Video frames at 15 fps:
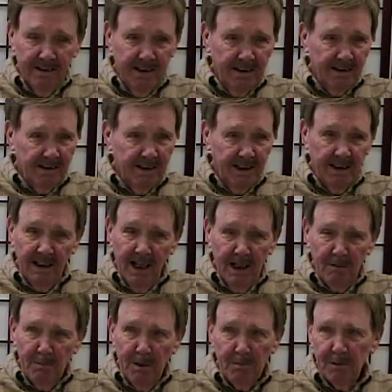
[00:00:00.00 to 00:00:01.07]
Yeah, and a lot of
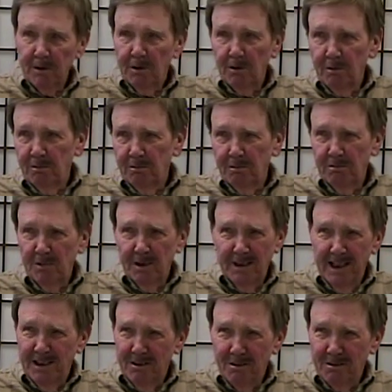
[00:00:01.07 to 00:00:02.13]
people
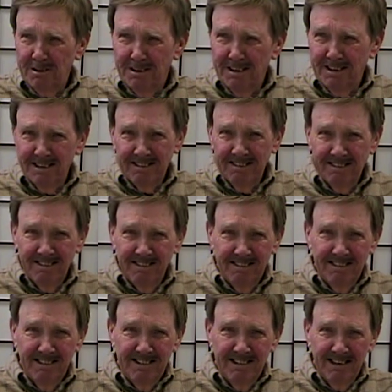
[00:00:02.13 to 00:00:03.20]
they don't
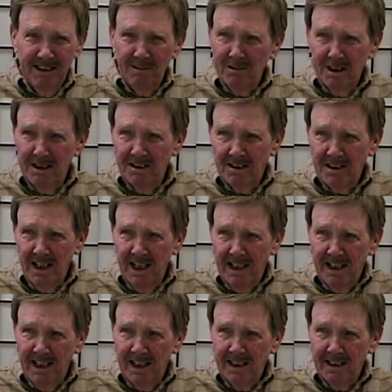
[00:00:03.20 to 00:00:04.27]
understand
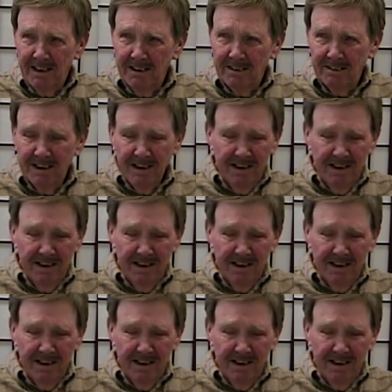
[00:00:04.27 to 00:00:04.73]
that, you know.